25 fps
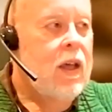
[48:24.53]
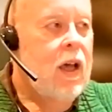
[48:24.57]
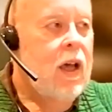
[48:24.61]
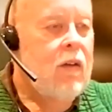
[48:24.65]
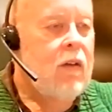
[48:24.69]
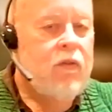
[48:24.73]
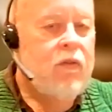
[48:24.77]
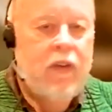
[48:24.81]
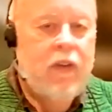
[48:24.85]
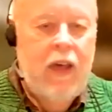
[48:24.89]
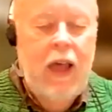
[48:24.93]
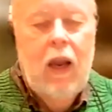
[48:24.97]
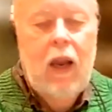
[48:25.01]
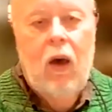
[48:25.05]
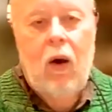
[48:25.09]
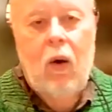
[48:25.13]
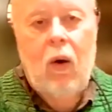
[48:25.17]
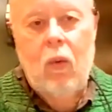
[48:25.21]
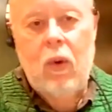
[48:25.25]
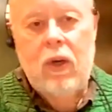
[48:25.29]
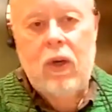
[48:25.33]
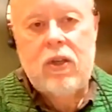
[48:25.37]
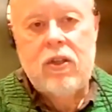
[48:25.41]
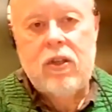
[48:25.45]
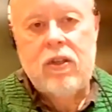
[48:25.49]
Avelo,
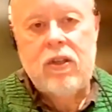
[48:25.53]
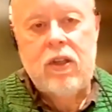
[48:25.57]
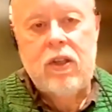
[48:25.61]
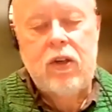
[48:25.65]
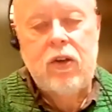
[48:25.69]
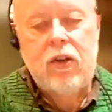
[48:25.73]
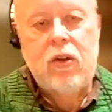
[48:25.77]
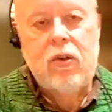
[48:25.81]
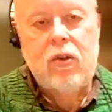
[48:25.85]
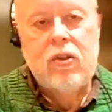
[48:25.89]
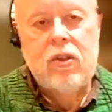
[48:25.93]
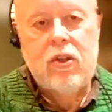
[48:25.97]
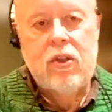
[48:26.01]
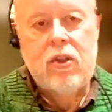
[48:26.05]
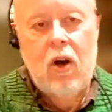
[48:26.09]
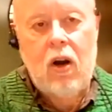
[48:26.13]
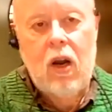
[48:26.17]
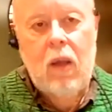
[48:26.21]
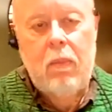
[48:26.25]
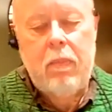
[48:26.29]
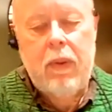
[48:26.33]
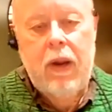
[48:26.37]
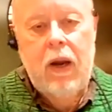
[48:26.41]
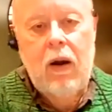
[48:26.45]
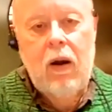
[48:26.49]
which is a new
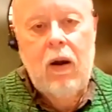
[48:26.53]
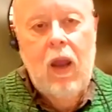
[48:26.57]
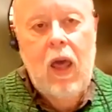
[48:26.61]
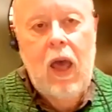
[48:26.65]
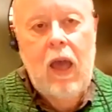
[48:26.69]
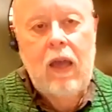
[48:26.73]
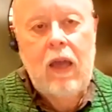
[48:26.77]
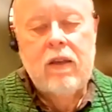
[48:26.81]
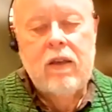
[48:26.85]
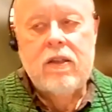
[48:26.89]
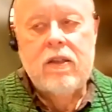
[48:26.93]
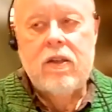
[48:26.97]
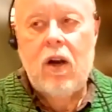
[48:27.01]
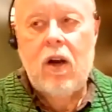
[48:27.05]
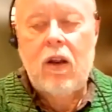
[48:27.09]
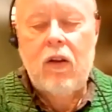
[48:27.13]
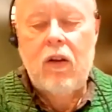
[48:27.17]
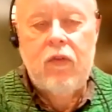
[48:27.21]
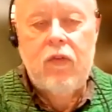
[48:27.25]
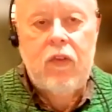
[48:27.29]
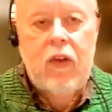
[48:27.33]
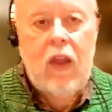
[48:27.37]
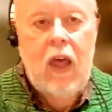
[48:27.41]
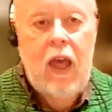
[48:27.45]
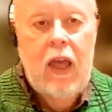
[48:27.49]
startup airline,
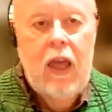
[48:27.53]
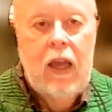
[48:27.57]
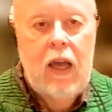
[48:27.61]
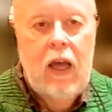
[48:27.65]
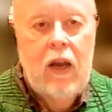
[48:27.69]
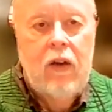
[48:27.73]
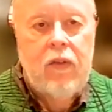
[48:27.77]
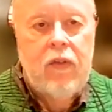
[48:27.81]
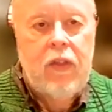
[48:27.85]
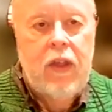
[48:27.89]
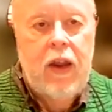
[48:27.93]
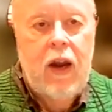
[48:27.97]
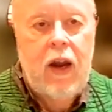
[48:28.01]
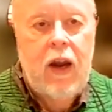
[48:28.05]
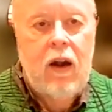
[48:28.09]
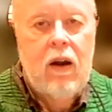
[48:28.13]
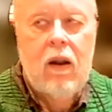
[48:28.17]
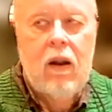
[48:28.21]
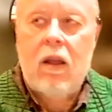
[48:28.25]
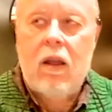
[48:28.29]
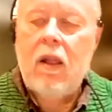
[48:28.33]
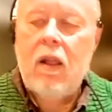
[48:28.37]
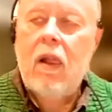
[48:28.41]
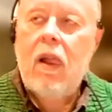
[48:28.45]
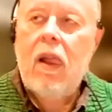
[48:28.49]
started flying out of there.
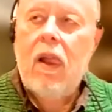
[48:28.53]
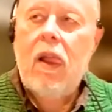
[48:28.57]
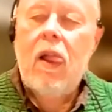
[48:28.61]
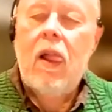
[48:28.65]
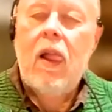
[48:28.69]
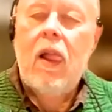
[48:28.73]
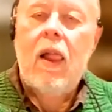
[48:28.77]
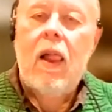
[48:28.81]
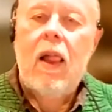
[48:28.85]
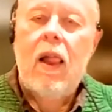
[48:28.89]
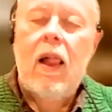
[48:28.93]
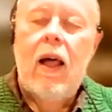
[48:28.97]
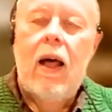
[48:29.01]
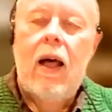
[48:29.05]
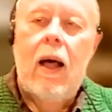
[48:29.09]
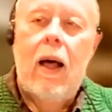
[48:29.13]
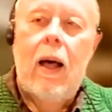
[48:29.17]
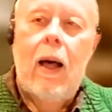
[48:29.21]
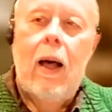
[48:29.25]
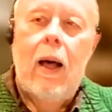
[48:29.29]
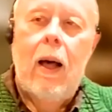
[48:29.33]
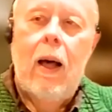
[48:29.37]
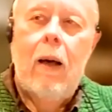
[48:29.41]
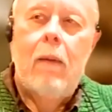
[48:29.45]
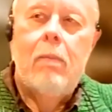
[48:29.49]

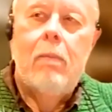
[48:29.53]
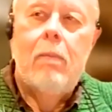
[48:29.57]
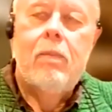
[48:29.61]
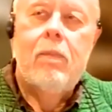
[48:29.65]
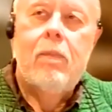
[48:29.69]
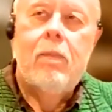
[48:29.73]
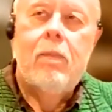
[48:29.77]
Uh,